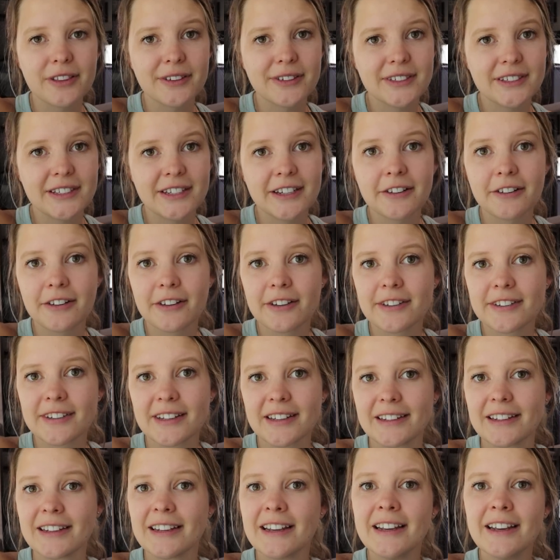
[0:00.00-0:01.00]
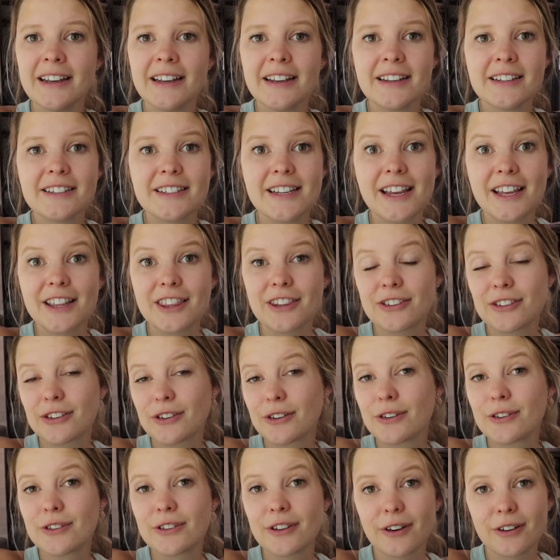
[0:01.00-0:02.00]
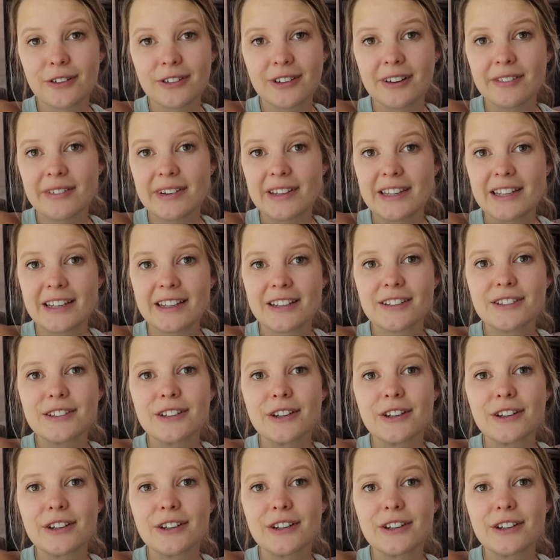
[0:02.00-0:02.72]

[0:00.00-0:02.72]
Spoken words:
the seals and take the screws out and everything.